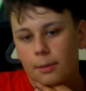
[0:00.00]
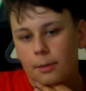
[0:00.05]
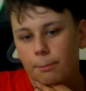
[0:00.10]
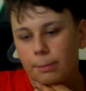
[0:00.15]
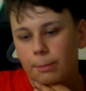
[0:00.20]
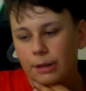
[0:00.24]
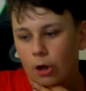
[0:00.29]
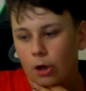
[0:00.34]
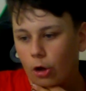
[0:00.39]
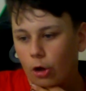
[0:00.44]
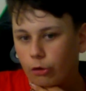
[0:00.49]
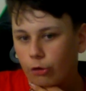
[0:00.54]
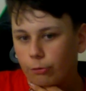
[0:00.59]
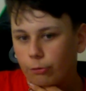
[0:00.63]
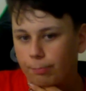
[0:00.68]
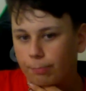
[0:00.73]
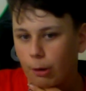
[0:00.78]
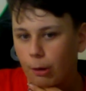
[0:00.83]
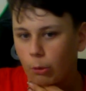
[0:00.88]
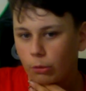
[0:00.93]
because
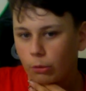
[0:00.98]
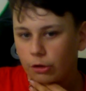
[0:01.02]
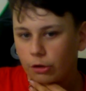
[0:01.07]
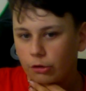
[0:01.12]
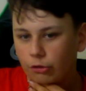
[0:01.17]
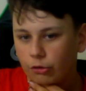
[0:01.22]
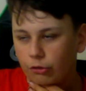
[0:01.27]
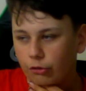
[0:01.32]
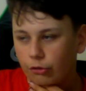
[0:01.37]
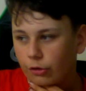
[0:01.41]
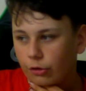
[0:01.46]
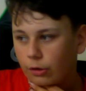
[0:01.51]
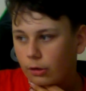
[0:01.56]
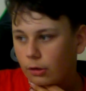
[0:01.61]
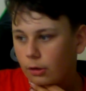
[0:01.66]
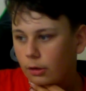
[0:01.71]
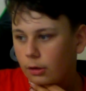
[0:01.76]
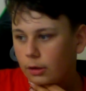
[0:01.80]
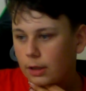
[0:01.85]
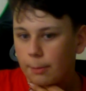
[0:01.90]
Paultons,
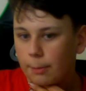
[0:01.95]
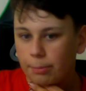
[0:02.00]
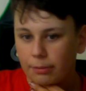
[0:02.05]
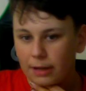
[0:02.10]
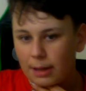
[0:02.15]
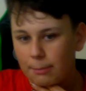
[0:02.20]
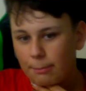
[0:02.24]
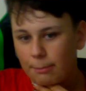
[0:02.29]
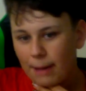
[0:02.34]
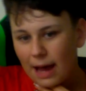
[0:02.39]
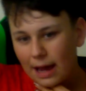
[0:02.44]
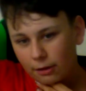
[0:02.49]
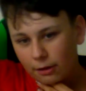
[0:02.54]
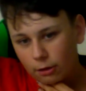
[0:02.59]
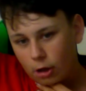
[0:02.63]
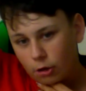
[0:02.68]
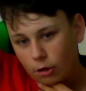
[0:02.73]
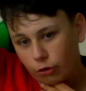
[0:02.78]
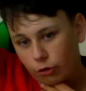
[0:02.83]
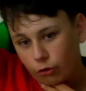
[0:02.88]
they're bringing back
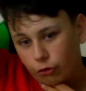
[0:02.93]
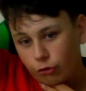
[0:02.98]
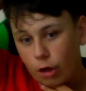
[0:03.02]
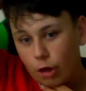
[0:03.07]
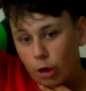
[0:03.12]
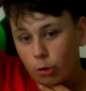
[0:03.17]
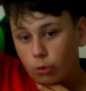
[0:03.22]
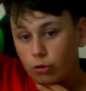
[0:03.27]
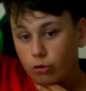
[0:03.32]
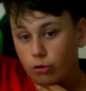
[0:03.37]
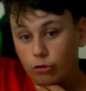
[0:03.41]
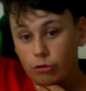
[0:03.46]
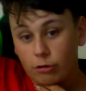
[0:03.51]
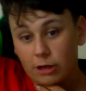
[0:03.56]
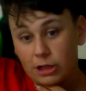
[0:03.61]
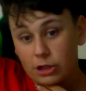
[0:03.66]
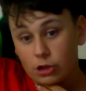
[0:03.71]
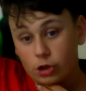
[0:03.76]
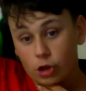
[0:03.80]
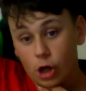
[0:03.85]
like the Snow
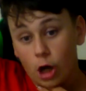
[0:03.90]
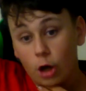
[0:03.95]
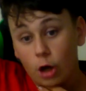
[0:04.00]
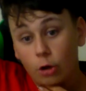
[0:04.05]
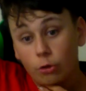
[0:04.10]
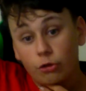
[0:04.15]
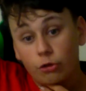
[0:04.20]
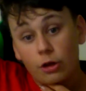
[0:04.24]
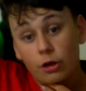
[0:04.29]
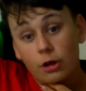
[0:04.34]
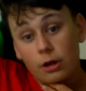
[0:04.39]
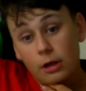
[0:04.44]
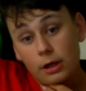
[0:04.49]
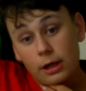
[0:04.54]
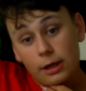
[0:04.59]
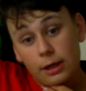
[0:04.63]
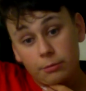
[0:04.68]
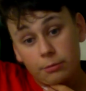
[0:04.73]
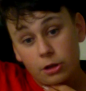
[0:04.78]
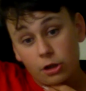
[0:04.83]
Street shows.
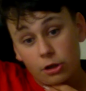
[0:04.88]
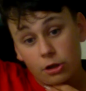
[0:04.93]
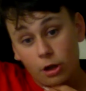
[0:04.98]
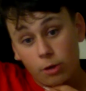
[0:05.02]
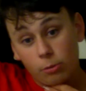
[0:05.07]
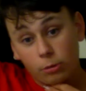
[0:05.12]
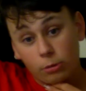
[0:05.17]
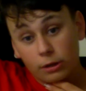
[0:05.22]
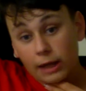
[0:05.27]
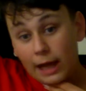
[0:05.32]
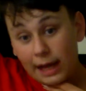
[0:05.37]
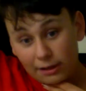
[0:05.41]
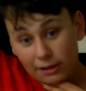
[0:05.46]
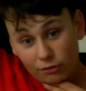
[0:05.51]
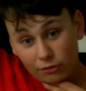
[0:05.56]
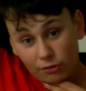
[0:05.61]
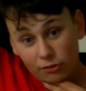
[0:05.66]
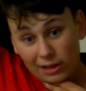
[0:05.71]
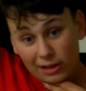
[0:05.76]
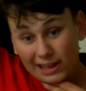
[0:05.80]
If you didn't know what that is,
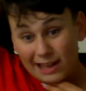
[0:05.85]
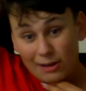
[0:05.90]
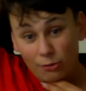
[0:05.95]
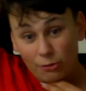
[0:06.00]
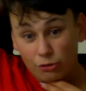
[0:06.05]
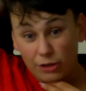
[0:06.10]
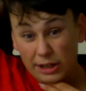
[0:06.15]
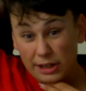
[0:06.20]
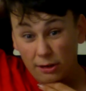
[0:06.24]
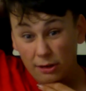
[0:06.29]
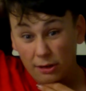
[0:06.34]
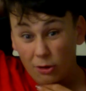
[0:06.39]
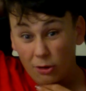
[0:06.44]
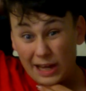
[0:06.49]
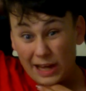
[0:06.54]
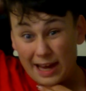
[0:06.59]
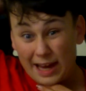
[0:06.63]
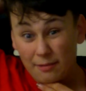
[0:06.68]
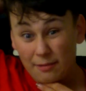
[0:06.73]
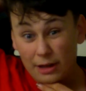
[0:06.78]
it's a little sing along
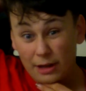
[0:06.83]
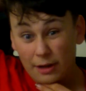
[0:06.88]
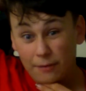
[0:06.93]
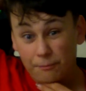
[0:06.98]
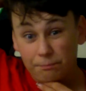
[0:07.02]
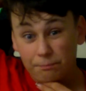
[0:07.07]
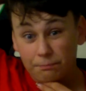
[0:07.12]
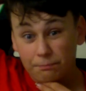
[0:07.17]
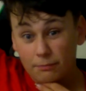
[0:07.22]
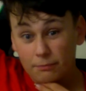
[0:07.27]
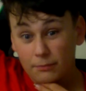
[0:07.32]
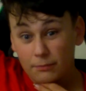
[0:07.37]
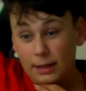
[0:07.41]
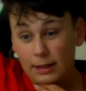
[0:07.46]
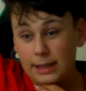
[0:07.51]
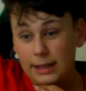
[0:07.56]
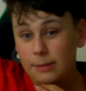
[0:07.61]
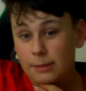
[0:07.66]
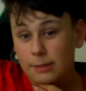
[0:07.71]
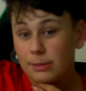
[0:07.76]
area
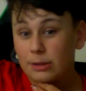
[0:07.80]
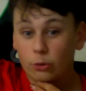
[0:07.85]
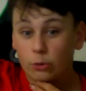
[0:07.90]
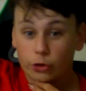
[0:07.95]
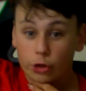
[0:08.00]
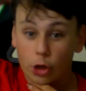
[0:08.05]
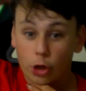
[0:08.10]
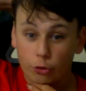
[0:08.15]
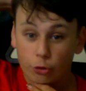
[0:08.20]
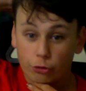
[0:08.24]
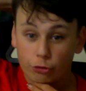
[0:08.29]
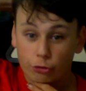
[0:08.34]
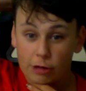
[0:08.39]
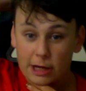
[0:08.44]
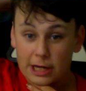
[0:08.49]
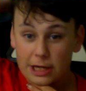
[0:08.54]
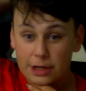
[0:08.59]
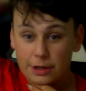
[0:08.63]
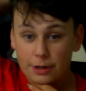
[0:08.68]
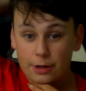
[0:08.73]
in the middle of Show
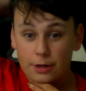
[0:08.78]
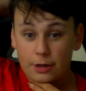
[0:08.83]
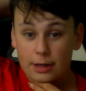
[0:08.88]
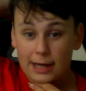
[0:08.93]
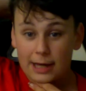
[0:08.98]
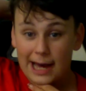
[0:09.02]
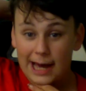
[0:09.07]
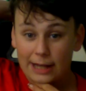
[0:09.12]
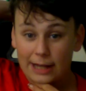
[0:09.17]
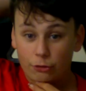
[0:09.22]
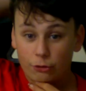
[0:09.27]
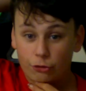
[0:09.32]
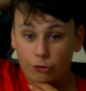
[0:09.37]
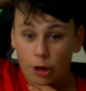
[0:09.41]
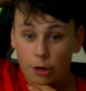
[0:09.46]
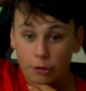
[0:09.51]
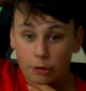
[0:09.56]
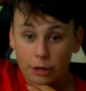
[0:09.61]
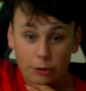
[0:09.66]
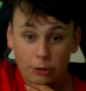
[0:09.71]
Street, and
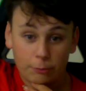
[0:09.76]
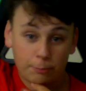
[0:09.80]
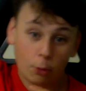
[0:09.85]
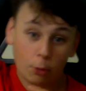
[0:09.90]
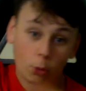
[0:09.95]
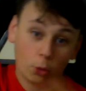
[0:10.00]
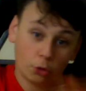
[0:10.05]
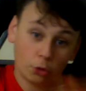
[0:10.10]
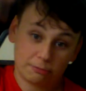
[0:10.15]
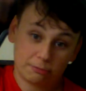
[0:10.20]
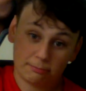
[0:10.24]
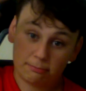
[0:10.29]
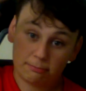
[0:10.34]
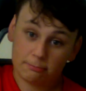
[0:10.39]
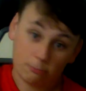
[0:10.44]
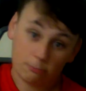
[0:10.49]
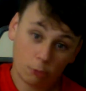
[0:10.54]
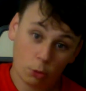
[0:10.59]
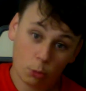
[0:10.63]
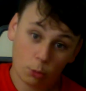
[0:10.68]
snow gets poured
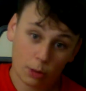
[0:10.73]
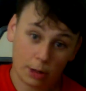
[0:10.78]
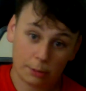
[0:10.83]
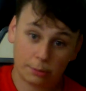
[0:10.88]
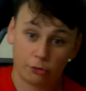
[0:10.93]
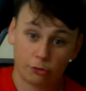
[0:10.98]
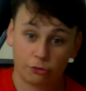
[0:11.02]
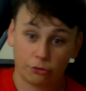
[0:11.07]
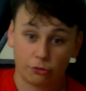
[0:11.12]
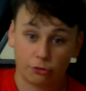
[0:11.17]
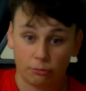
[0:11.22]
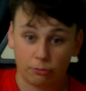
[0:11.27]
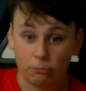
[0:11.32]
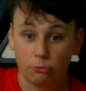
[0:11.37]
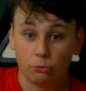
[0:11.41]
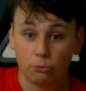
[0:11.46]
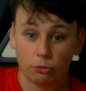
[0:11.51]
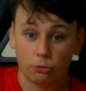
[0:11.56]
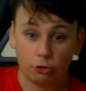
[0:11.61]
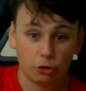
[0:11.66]
all over
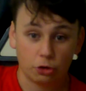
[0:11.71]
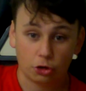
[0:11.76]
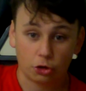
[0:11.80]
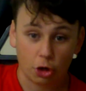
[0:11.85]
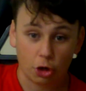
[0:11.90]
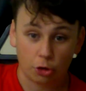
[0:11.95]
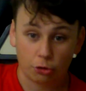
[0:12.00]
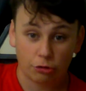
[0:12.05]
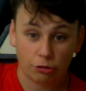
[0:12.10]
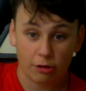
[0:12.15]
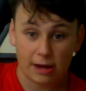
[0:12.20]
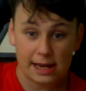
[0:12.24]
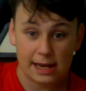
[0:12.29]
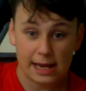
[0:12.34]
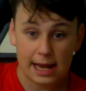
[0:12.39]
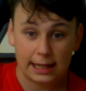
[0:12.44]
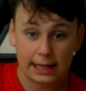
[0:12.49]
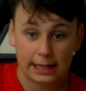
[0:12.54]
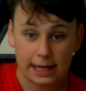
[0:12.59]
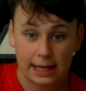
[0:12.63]
Show Street,
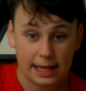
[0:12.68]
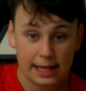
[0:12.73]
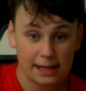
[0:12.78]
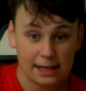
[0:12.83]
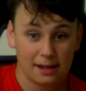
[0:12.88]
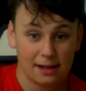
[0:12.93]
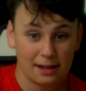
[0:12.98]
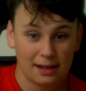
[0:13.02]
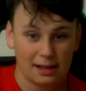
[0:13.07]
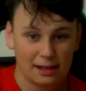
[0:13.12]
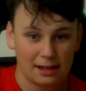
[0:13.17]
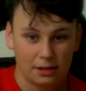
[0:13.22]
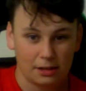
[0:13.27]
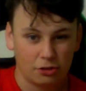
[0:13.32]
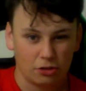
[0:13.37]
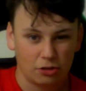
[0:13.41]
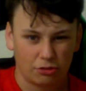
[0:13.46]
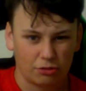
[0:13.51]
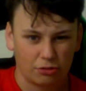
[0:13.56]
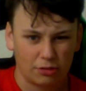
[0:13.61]
and it
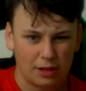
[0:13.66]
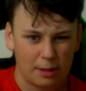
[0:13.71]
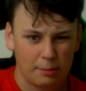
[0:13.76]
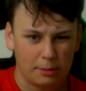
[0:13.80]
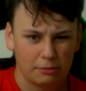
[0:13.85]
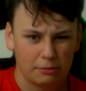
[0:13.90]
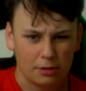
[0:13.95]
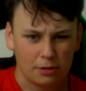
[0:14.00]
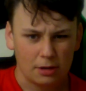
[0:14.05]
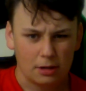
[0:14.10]
just never.